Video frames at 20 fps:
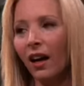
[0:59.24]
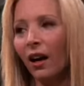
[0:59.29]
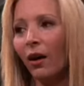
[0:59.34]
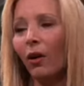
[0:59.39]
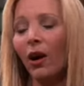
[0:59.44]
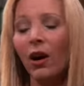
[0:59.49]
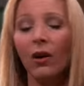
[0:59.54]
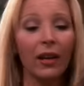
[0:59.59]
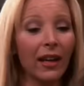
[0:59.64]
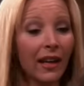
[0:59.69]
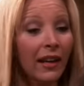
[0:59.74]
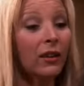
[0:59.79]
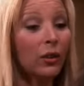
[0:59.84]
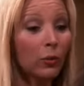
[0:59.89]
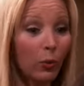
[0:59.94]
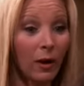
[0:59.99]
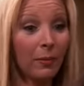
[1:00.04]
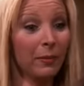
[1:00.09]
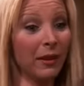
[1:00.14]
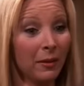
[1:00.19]
Oh, okay.
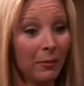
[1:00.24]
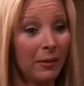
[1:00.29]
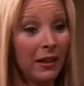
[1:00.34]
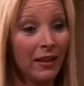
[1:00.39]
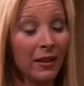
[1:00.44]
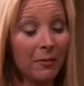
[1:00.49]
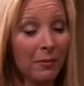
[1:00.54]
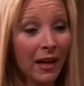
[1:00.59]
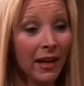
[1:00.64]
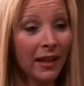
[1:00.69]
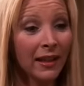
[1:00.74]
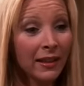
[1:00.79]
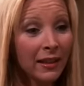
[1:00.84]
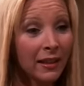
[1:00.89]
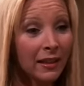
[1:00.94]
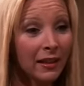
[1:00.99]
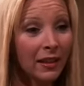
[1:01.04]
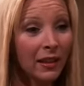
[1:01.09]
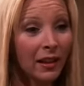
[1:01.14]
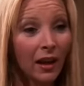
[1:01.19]
You want me to marry Mike?
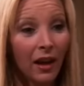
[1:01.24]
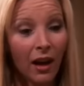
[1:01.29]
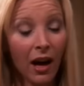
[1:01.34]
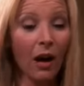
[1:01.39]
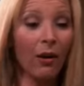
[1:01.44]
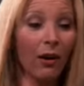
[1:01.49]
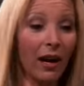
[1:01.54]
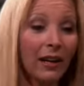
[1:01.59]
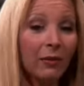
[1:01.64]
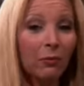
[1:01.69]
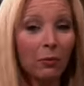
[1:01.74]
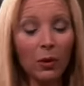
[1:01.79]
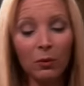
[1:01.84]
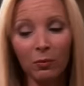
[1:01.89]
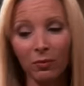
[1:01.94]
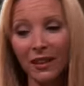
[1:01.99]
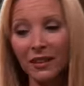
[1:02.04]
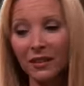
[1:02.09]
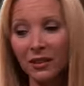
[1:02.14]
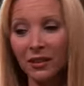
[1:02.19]
All right, well,
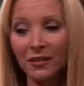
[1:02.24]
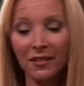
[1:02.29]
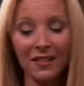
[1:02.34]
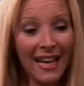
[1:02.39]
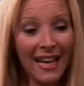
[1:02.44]
let's just